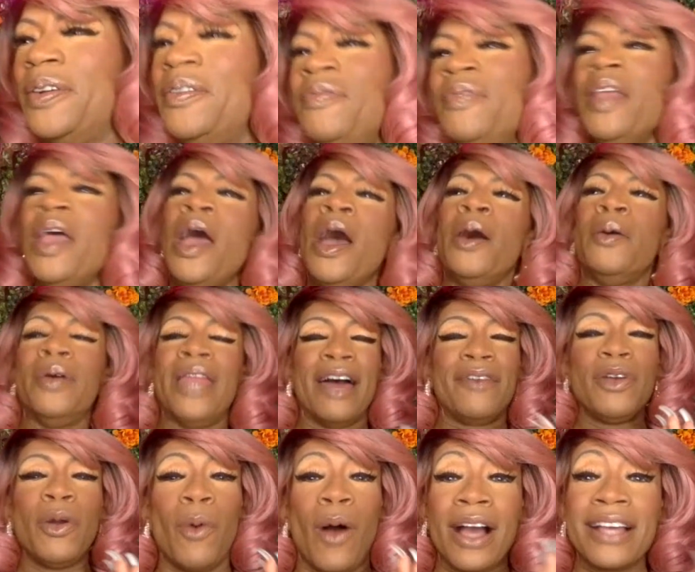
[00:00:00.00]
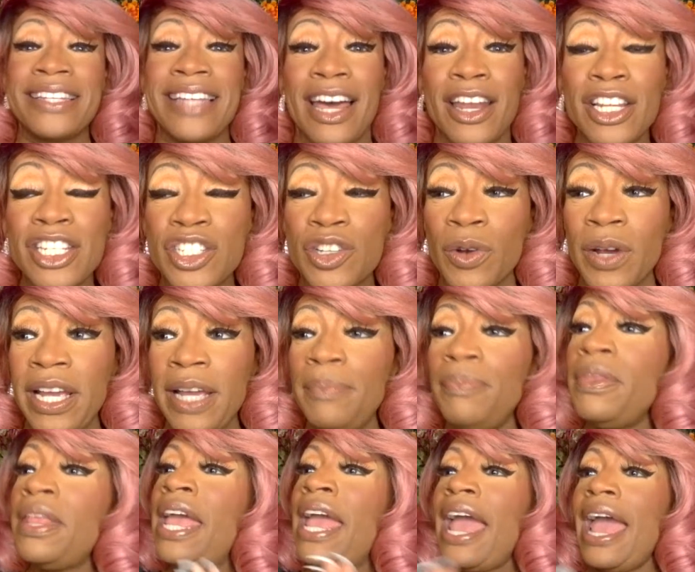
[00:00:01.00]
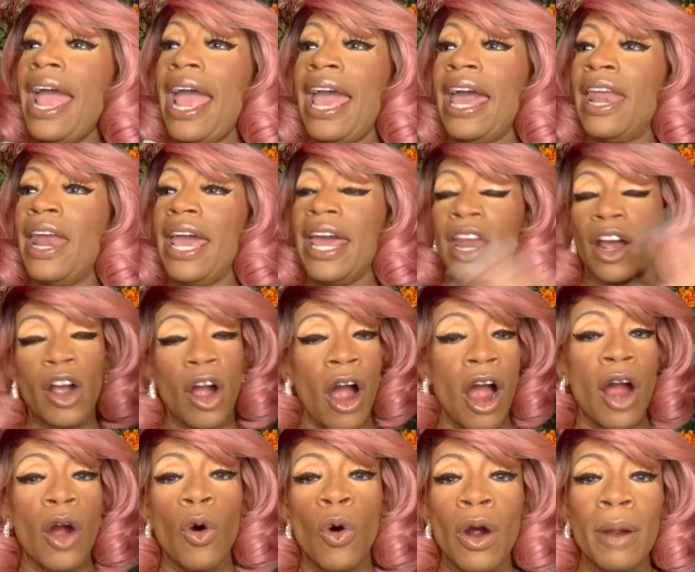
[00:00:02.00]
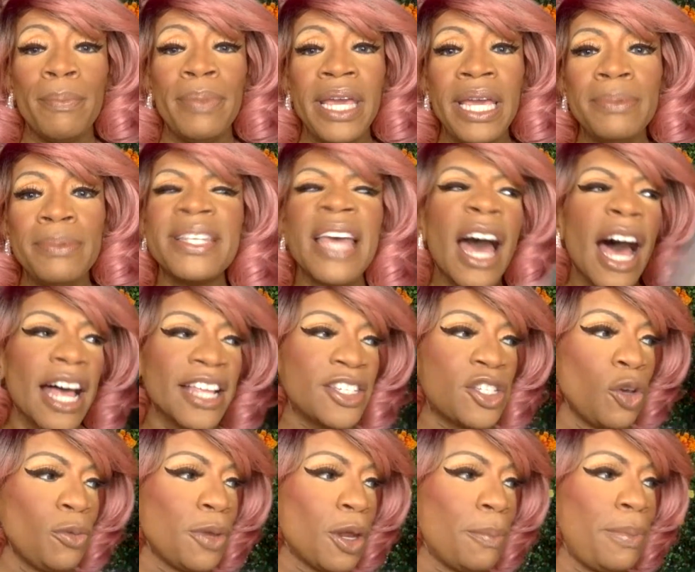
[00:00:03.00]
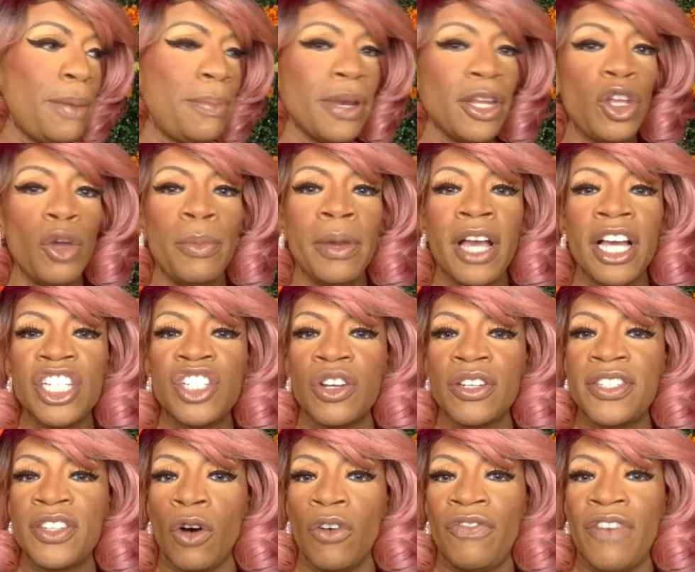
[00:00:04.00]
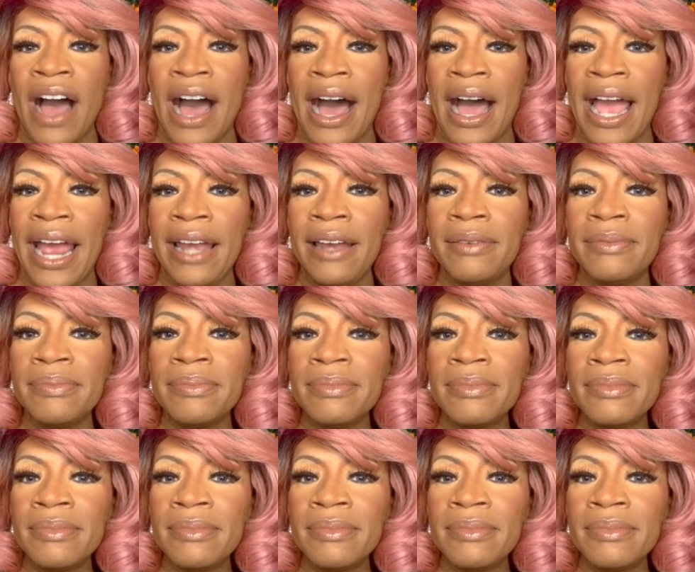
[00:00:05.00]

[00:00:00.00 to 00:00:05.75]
shoot. you're walking down the street and, and a car horn beeps, assume they're beeping at you because you're so fine